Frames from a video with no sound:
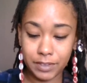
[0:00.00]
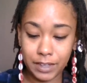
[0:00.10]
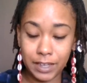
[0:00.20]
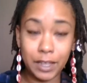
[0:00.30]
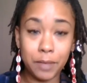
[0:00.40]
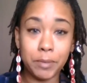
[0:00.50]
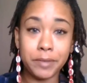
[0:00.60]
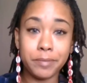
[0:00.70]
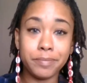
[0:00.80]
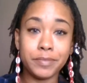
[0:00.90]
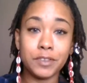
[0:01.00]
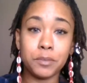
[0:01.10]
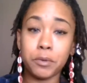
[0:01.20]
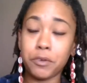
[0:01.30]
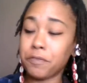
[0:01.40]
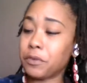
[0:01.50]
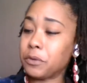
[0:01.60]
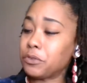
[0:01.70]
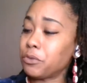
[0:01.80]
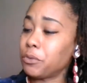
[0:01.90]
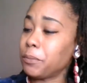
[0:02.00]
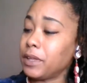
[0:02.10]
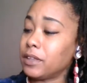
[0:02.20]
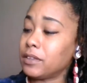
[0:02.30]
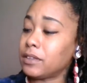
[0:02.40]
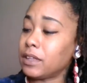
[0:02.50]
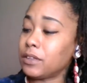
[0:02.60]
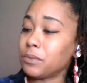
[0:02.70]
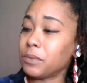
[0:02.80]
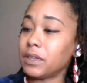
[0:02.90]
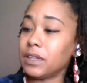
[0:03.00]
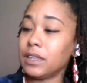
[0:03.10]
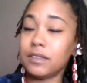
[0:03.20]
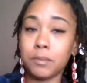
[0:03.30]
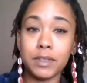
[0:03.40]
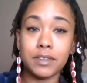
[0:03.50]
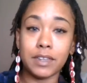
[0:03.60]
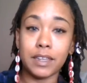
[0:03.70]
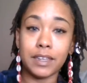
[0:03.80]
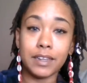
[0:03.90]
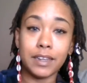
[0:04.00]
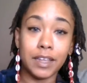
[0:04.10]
It ain't me. Spirit flows through me and says what needs to be said